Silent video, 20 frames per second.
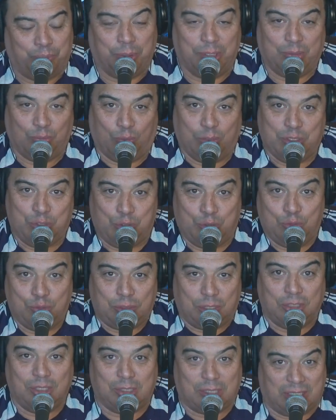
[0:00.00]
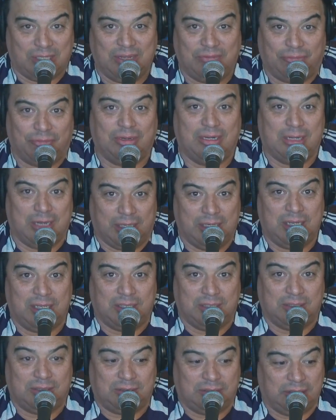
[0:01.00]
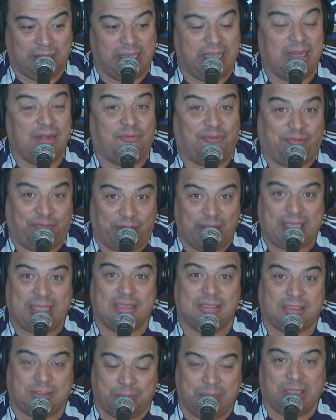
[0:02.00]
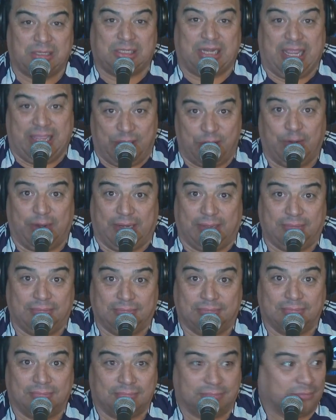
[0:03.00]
But when you cook liver and onions, it fucking smells like urine.